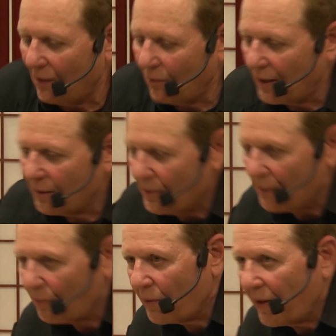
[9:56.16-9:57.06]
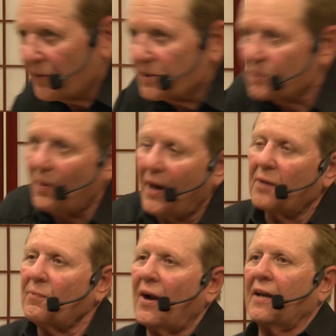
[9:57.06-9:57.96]
were other people we were
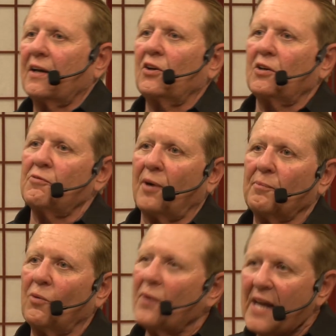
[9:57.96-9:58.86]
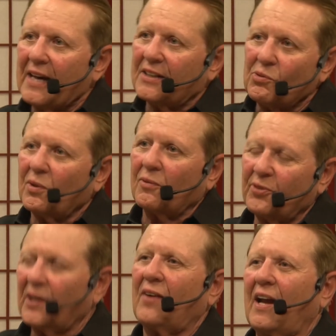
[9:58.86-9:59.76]
inspired by and learned from, but we had to
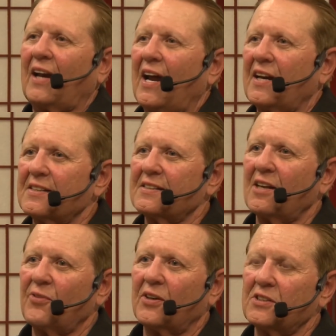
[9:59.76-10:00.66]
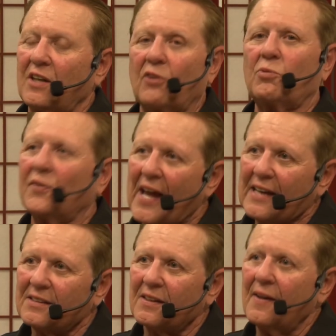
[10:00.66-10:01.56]
figure out a lot of this stuff ourselves. Well,
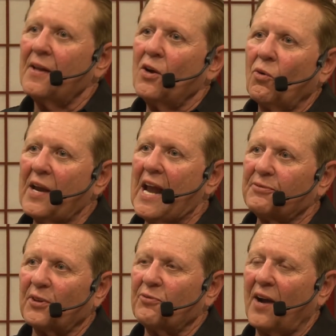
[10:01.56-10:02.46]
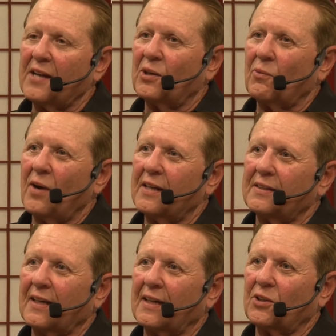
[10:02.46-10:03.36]
that's we have to find a way
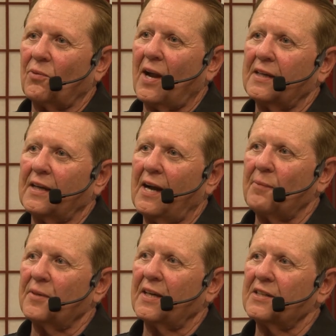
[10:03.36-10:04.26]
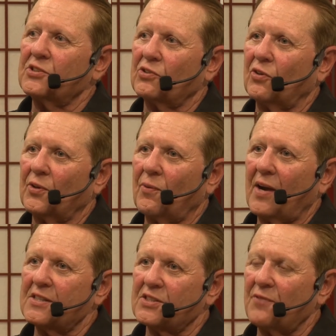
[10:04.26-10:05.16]
to the right combination or the
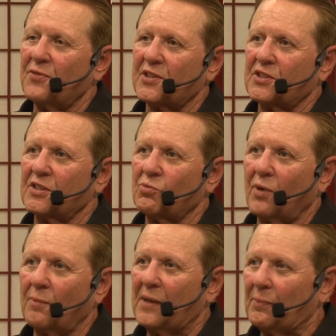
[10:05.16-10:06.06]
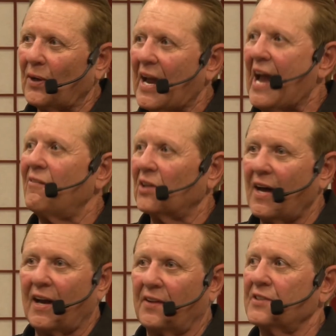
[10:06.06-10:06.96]
right synthesis where people have a
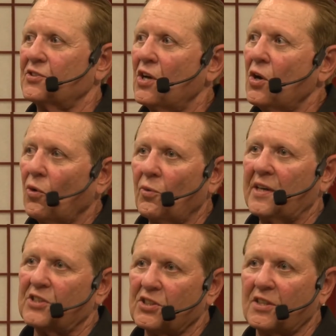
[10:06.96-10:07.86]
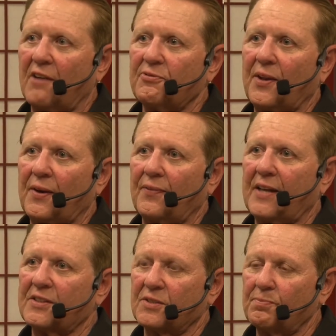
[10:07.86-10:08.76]
lot of this rich stuff
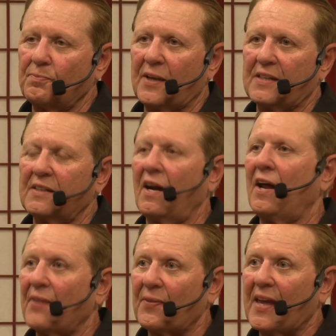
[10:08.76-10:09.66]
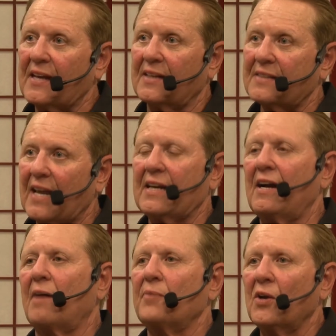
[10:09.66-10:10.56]
that's been done that they can take
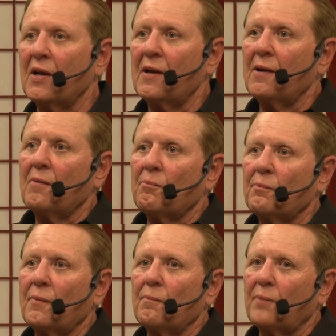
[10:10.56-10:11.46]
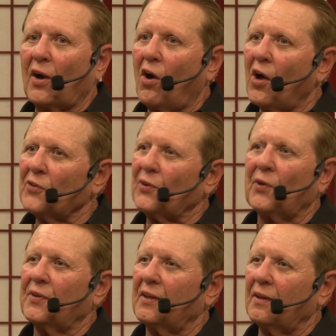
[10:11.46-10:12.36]
up. But
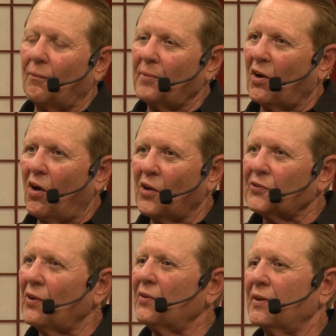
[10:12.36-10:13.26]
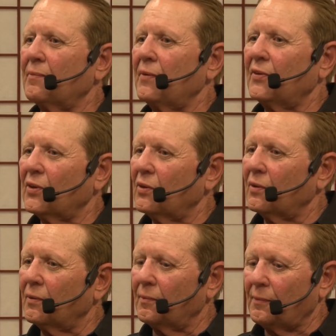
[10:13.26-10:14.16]
also
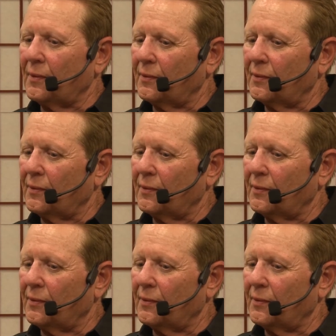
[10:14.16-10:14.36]
the